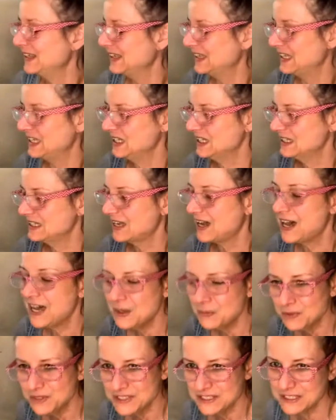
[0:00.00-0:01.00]
and I
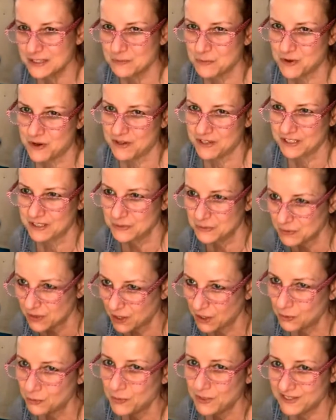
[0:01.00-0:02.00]
was the one who
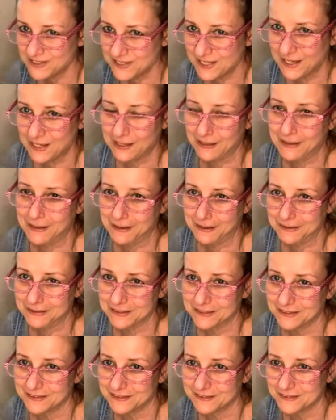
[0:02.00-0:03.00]
always had like
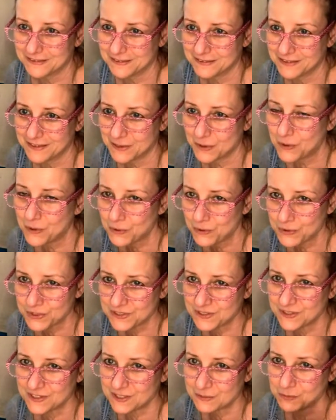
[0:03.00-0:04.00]
the
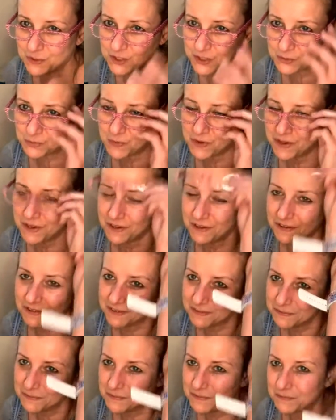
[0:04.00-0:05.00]
horses which were
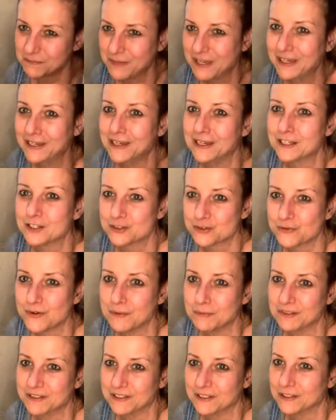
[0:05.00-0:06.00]
making
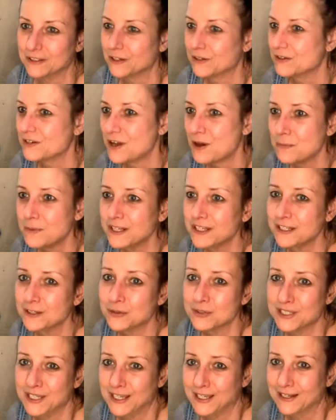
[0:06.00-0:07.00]
trouble. You know, nobody
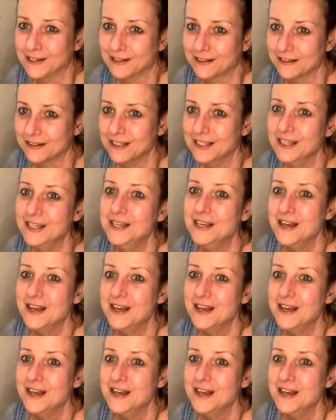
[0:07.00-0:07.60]
could handle.